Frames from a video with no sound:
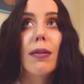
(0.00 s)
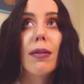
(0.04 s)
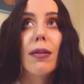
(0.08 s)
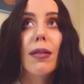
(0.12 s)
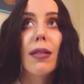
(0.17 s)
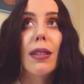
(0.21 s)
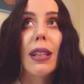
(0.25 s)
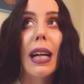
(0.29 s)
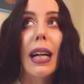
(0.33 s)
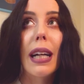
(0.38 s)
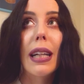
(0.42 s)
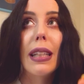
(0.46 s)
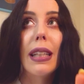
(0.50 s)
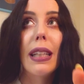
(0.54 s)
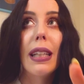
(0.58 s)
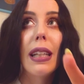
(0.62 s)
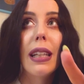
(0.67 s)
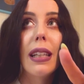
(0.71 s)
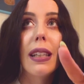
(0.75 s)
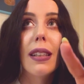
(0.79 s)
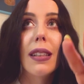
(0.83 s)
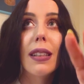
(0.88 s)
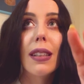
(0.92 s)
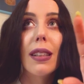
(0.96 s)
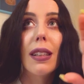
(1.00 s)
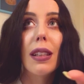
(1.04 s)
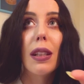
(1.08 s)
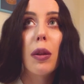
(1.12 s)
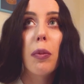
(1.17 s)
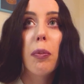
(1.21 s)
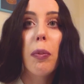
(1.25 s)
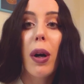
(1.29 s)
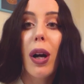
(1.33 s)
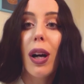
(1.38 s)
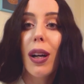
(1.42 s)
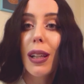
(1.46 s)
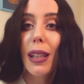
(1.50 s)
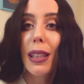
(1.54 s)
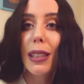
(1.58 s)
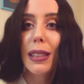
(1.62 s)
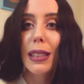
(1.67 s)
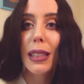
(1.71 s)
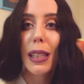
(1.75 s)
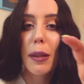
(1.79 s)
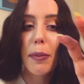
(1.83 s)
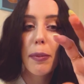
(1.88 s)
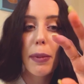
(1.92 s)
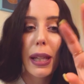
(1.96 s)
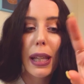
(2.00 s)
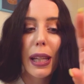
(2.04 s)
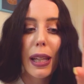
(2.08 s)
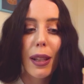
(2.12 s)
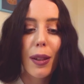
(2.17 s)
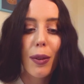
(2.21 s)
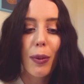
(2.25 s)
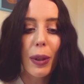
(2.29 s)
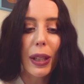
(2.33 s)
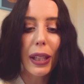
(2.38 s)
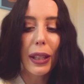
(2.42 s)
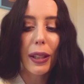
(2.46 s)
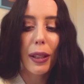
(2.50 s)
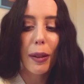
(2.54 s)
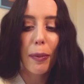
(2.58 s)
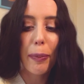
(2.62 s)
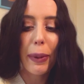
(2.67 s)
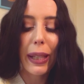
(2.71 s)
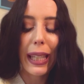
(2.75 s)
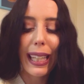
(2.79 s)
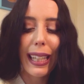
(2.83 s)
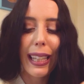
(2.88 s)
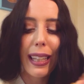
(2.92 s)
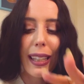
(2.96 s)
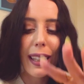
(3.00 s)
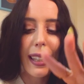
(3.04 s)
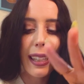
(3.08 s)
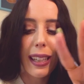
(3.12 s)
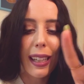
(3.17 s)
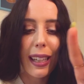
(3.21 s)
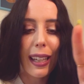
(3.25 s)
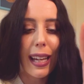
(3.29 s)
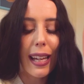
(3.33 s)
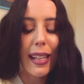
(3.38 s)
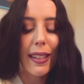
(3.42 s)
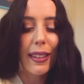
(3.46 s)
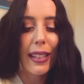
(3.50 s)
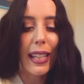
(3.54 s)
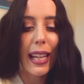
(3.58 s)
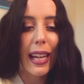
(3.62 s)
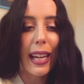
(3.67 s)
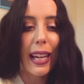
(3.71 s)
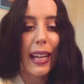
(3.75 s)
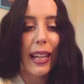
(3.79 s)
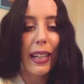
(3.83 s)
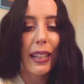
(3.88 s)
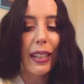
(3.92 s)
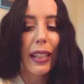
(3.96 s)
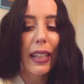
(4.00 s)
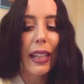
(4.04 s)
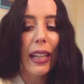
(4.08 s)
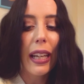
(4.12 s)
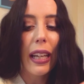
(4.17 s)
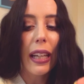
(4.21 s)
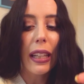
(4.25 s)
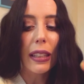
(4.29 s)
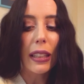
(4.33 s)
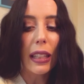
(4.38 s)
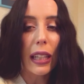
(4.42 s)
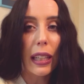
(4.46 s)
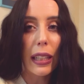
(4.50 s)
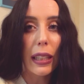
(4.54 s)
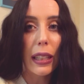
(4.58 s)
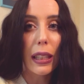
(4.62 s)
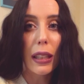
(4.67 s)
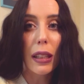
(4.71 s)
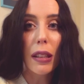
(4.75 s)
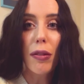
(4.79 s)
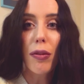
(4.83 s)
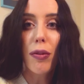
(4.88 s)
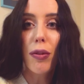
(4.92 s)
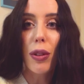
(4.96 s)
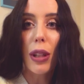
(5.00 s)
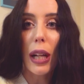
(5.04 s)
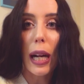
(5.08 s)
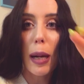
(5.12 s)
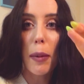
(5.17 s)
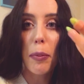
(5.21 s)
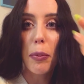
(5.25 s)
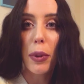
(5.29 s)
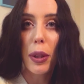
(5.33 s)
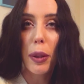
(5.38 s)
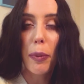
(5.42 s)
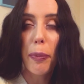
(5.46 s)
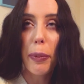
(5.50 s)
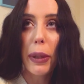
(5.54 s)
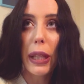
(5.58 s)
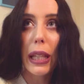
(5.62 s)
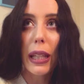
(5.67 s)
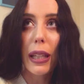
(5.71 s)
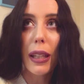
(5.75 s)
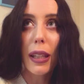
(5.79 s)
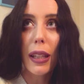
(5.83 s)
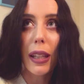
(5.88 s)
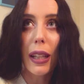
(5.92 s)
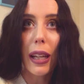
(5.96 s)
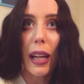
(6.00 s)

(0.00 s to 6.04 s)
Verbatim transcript: lining the little pockets I made with pink and then lining the flap with pink